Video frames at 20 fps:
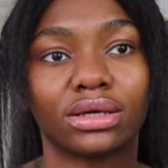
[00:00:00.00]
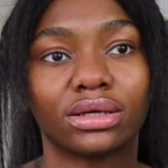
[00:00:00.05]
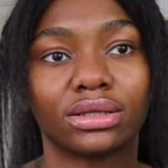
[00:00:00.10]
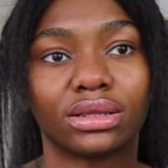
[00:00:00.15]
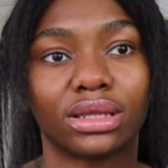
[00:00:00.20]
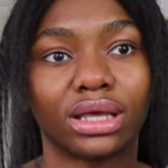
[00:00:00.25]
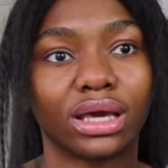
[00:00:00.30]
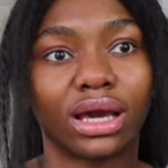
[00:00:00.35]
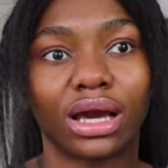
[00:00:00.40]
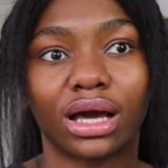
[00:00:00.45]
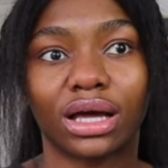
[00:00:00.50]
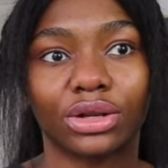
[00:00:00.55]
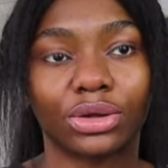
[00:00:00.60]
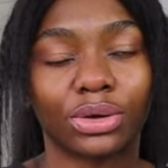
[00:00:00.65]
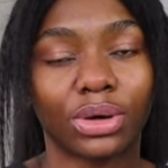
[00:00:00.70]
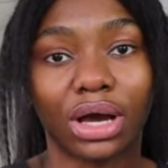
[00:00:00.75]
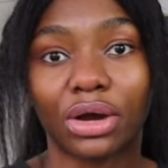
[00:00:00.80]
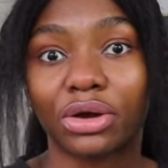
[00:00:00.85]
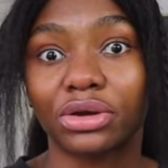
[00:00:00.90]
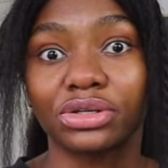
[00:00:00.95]
they are
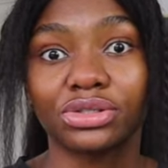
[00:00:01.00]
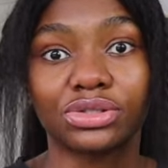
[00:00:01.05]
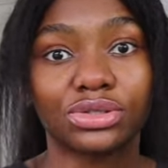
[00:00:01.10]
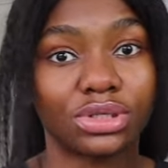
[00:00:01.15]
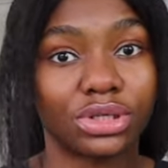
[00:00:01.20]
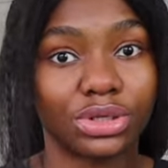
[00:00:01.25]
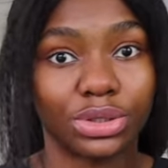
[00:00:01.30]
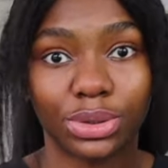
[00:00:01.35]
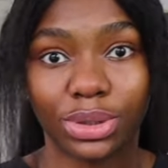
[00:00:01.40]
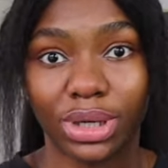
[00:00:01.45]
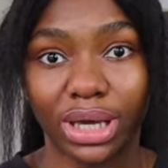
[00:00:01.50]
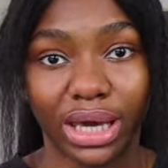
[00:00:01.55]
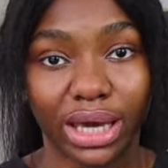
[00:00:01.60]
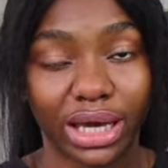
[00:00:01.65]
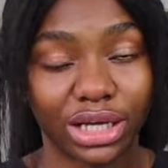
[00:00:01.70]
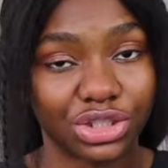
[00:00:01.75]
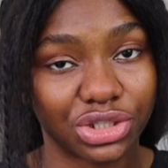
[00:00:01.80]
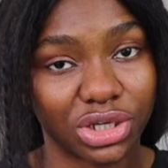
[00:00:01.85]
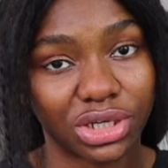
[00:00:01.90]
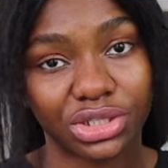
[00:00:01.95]
not, according to the UK
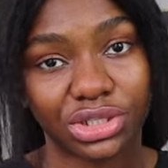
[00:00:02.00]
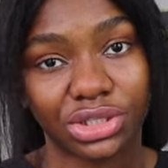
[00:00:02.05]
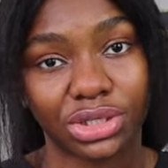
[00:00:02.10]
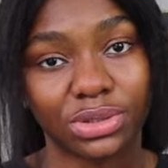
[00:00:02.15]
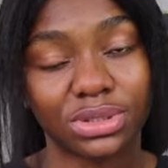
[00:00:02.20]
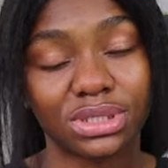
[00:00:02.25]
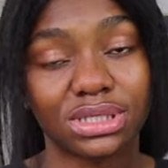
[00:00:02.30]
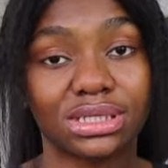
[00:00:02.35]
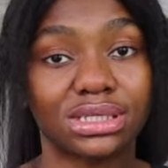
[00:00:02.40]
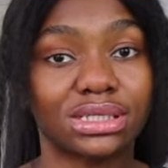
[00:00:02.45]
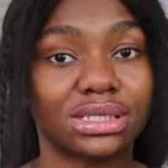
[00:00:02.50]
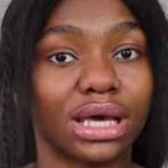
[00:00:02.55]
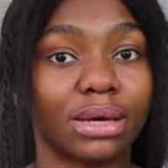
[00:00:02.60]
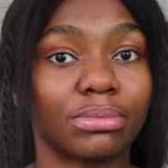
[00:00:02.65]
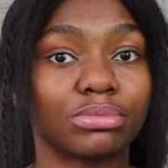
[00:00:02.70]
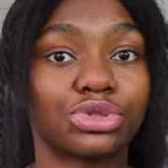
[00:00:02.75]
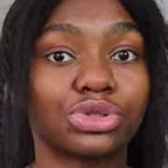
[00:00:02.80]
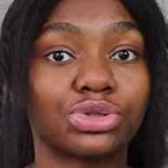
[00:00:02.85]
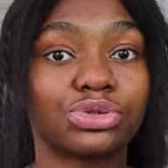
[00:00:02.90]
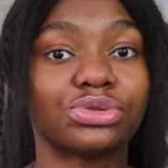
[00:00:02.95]
educational
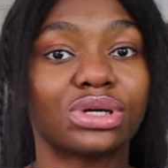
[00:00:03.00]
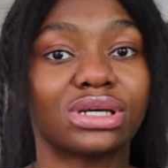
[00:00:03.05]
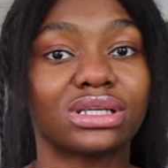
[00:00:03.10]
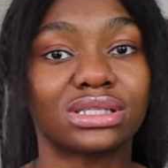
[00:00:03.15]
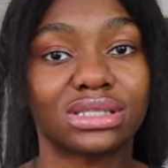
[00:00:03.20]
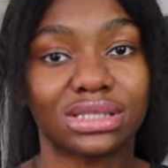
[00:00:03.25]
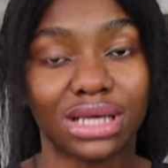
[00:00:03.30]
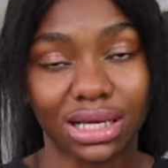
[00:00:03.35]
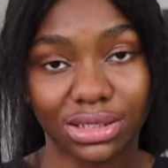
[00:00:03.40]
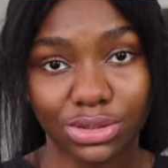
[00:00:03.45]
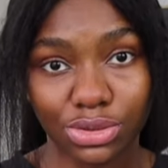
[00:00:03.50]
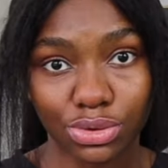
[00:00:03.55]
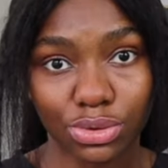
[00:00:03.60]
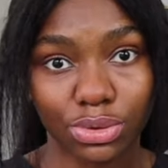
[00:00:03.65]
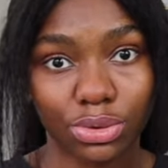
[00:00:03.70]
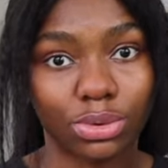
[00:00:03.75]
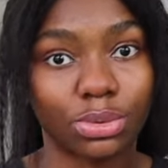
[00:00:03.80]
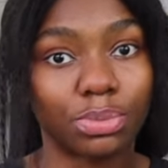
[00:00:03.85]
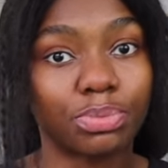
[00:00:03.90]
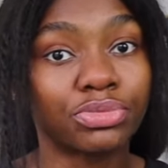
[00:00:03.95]
system, children start
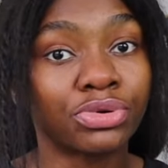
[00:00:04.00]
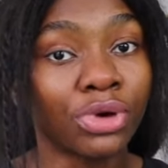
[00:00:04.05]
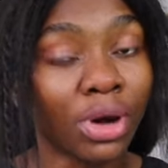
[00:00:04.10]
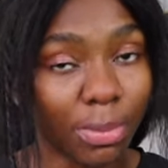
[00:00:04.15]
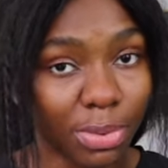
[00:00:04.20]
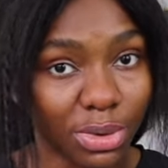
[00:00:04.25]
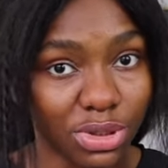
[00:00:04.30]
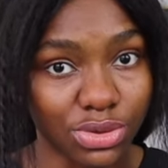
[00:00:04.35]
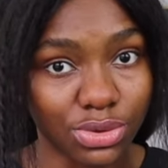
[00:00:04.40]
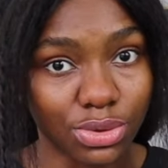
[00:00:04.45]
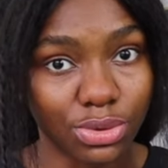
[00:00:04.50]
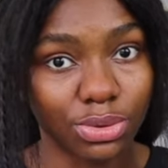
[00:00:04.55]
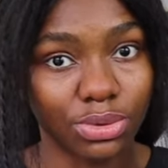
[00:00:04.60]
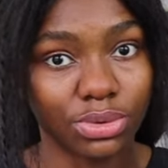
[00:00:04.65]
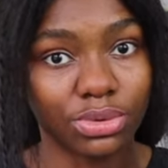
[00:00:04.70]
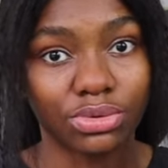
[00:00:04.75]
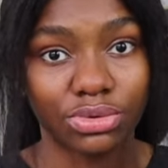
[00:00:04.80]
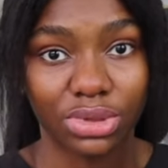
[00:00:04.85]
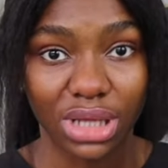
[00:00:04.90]
school, proper school,